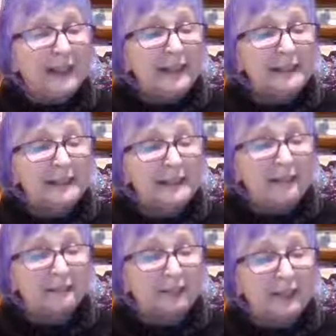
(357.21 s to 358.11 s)
is
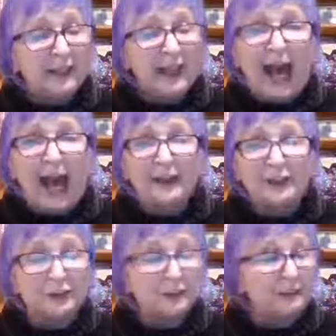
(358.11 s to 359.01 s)
suffering
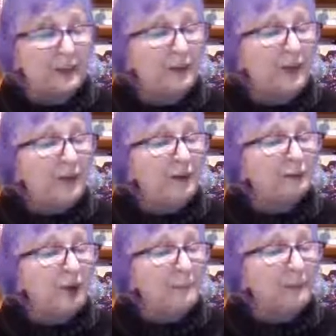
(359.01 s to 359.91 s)
atrophy
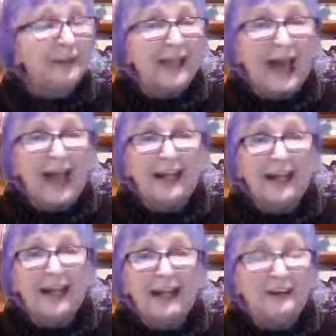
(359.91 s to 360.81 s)
from lack
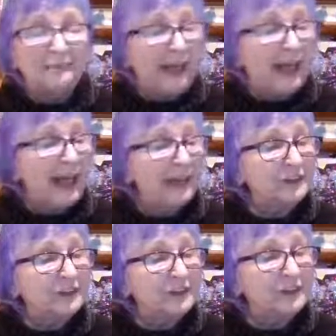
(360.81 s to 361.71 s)
of
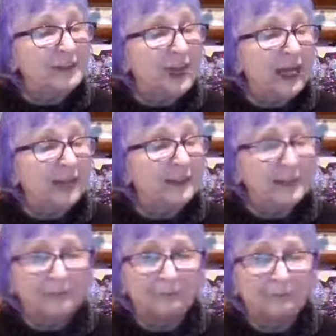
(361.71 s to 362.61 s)

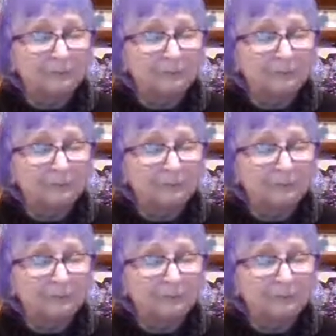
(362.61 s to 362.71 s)
exercise.